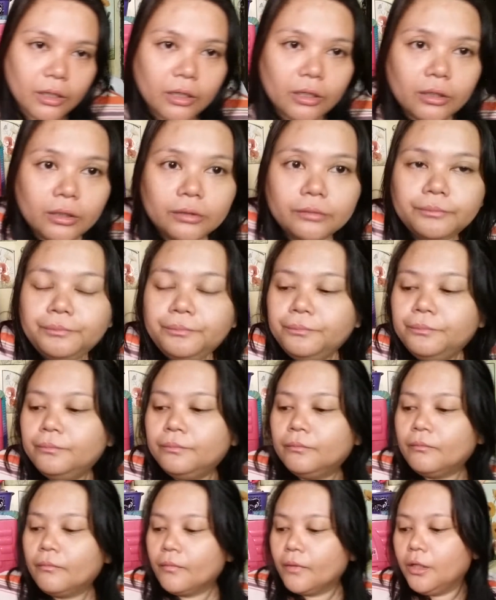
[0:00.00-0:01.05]
on
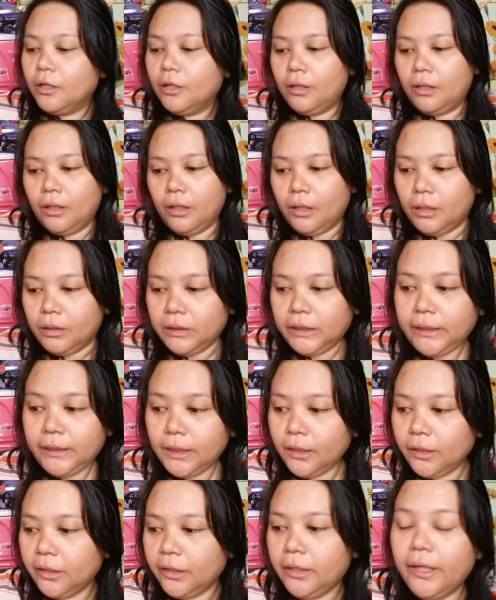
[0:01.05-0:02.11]

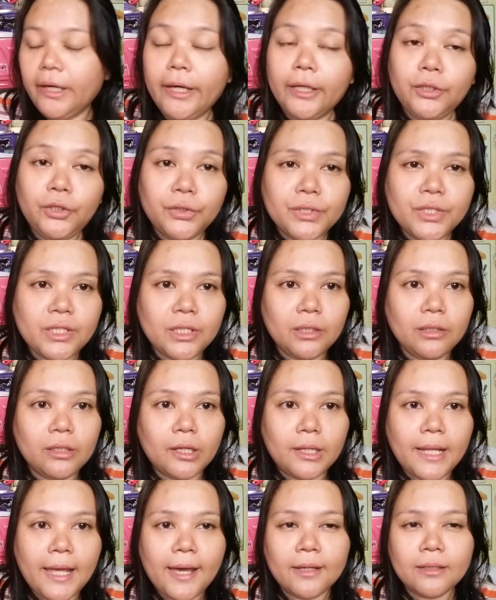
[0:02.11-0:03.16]
knitting again using
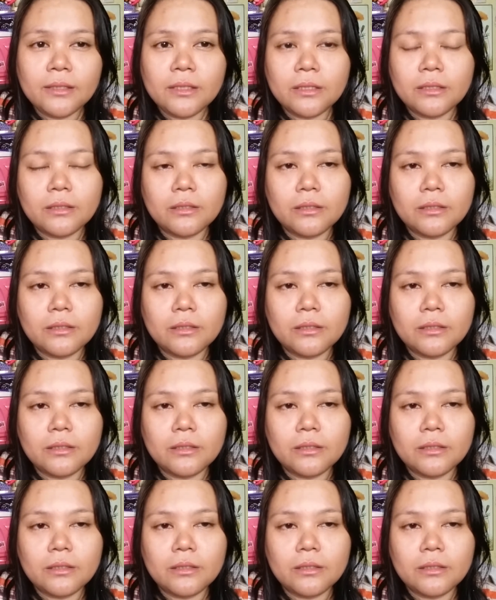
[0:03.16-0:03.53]
the last